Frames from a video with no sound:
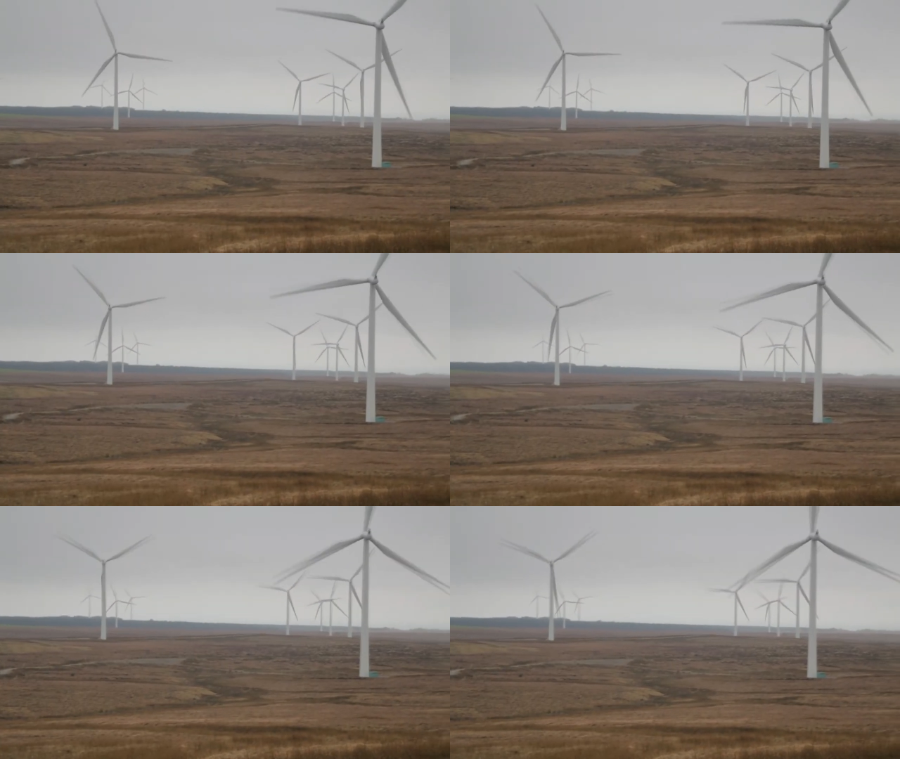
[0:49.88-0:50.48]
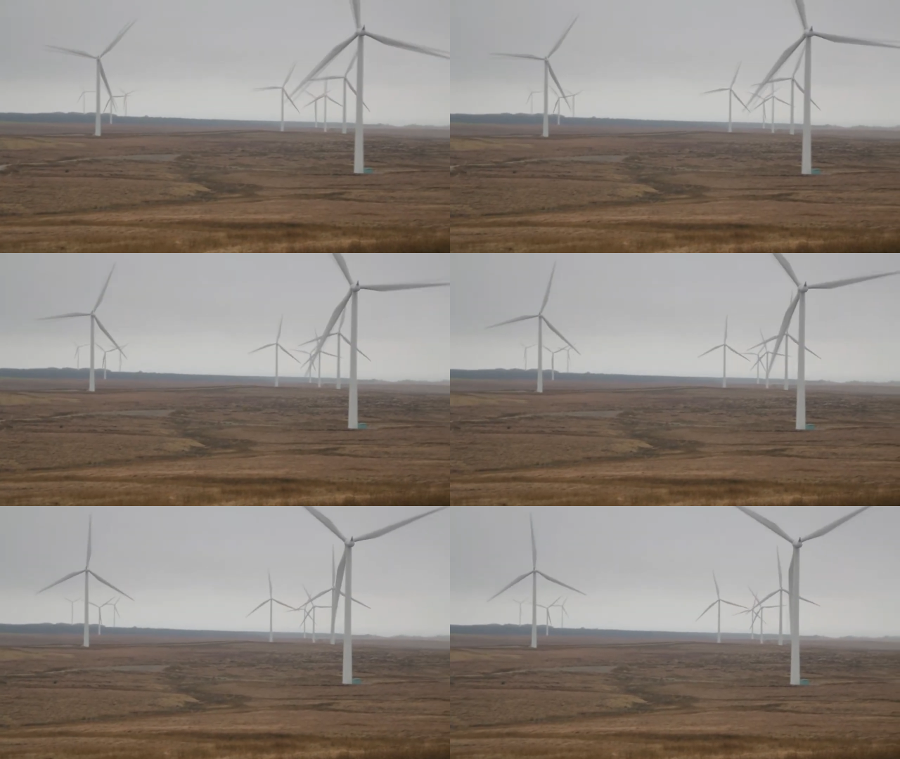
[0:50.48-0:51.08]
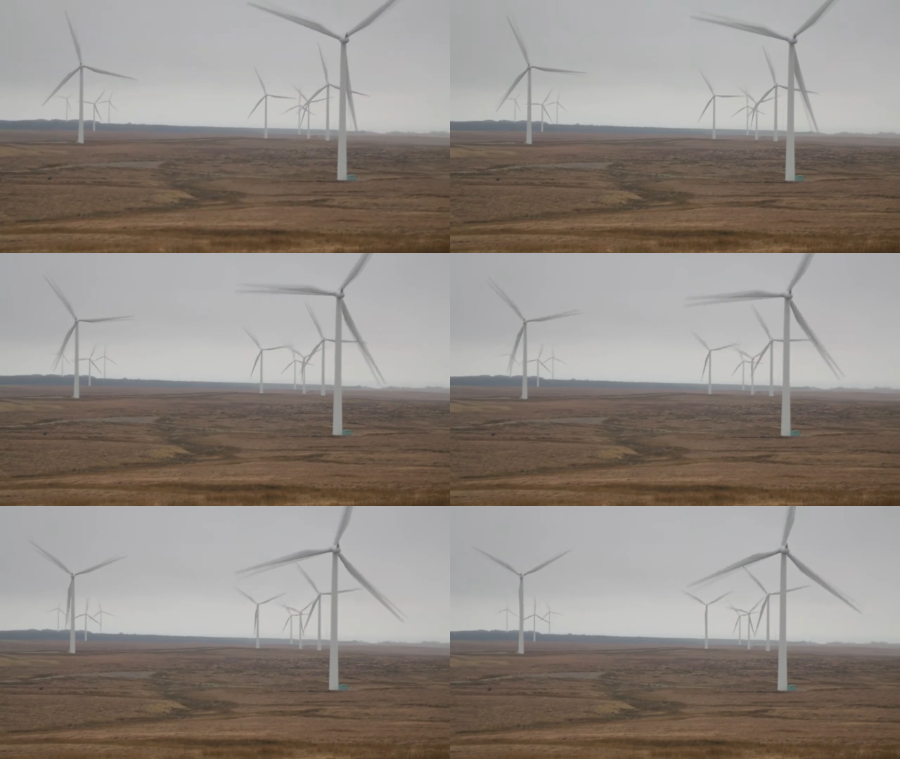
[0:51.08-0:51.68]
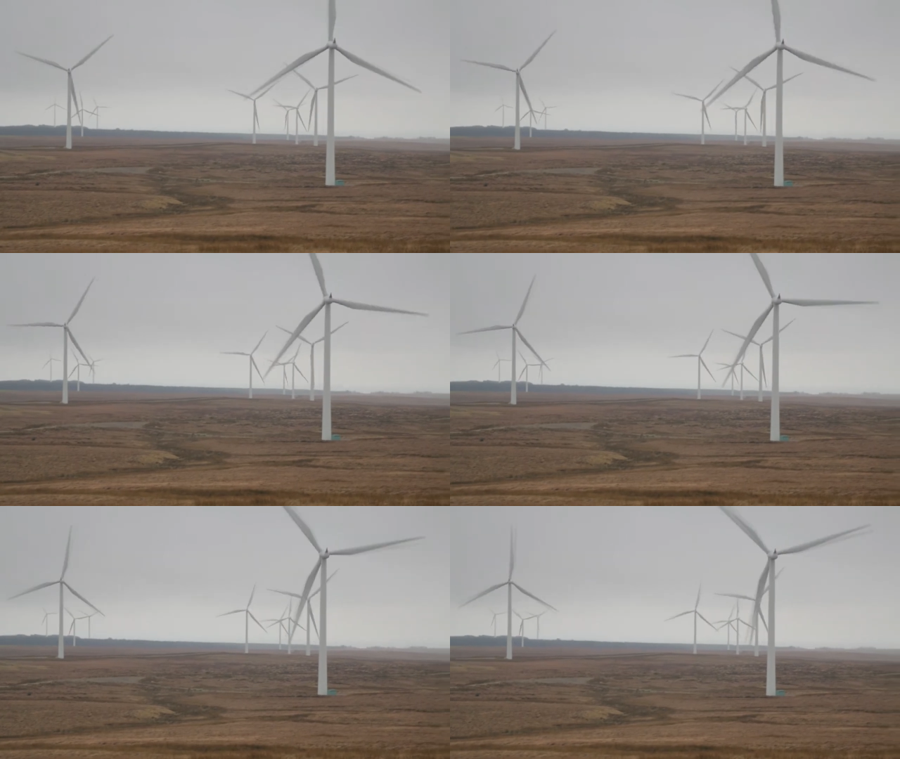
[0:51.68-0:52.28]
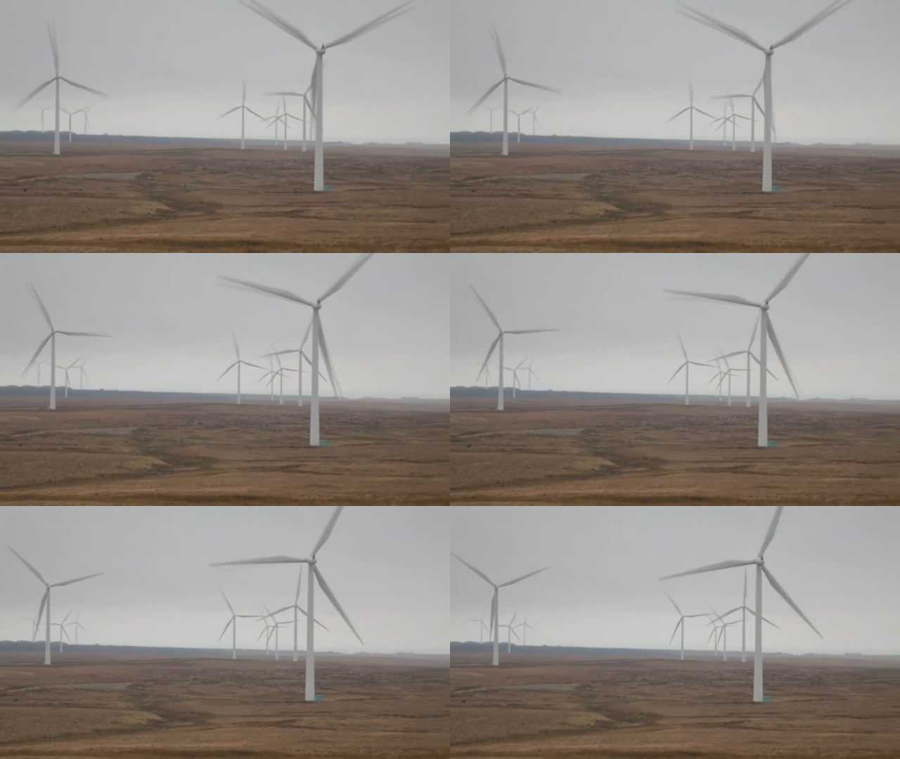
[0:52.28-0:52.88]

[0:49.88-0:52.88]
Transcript: No face is visible, so there are no lips to read.